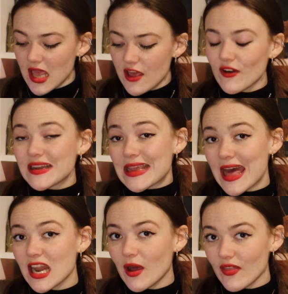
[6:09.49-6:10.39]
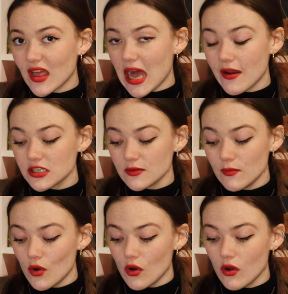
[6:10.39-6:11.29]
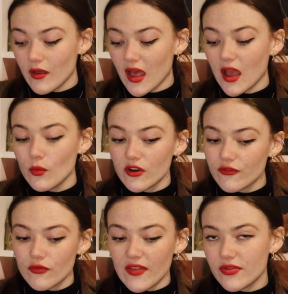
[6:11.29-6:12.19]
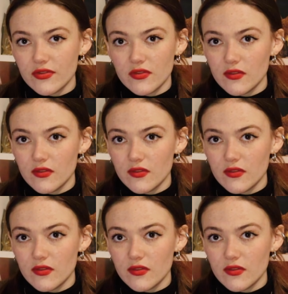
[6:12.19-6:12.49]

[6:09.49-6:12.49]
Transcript: if I'd cared about the character more, I would have read